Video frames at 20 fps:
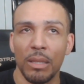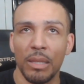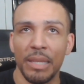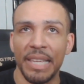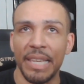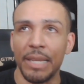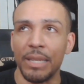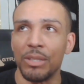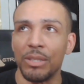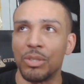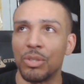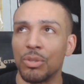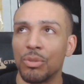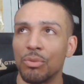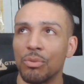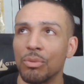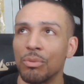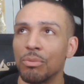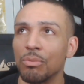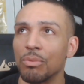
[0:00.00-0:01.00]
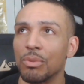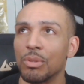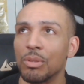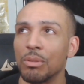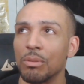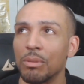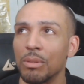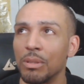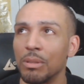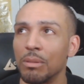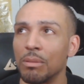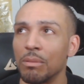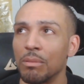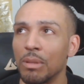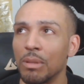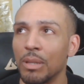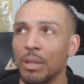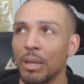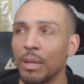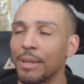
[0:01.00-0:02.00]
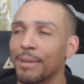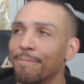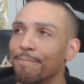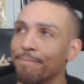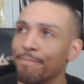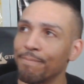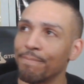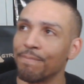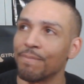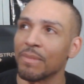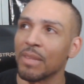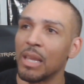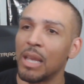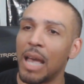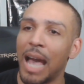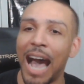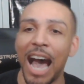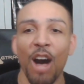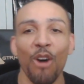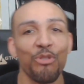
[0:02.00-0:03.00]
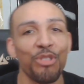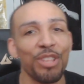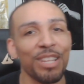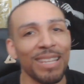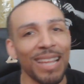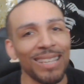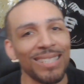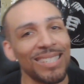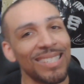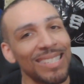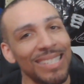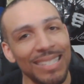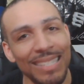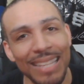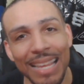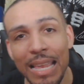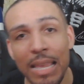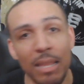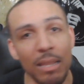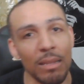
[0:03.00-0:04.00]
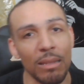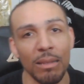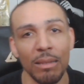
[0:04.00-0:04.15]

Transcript: he's, I don't think that's his intent.